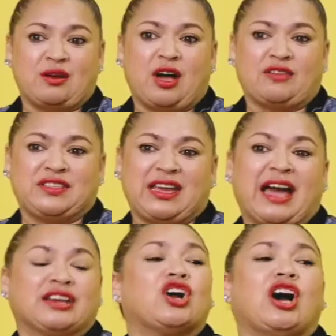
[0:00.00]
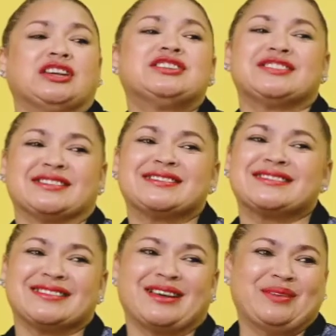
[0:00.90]
of the
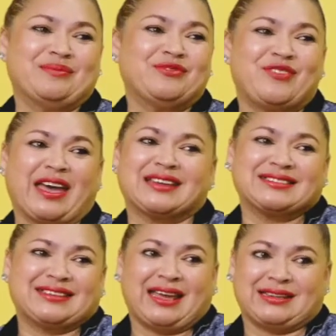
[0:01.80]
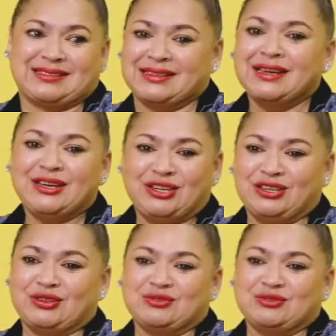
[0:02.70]
unconscious fact that, you know,